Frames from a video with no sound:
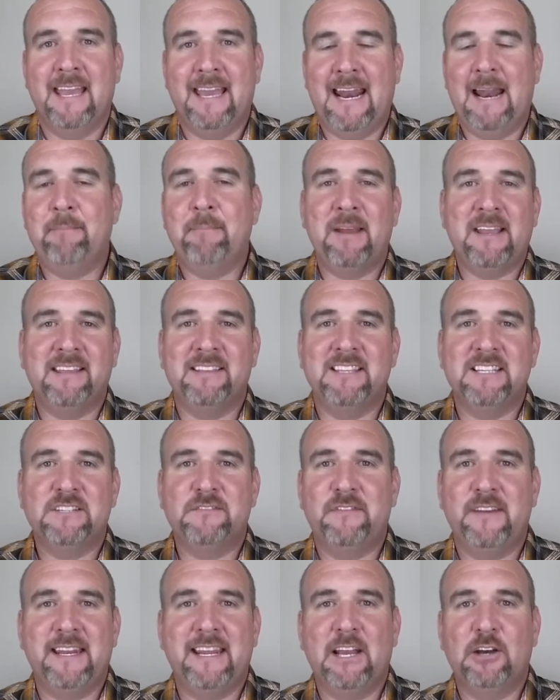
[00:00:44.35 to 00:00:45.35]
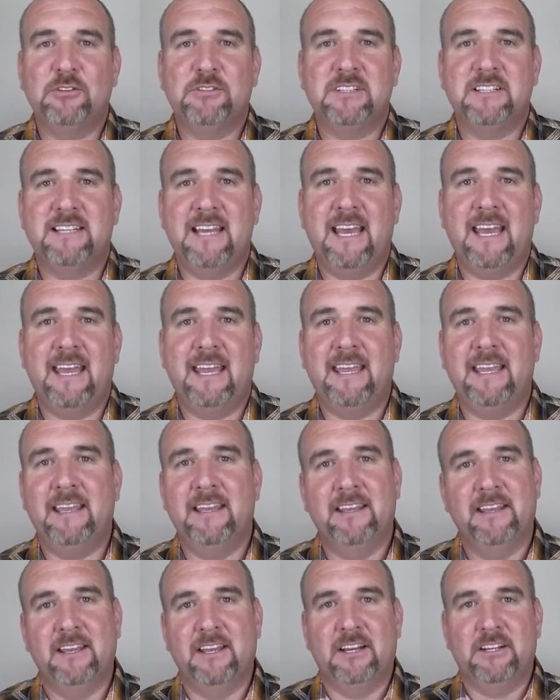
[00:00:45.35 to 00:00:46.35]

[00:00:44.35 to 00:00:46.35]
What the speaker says: and I'm making this video today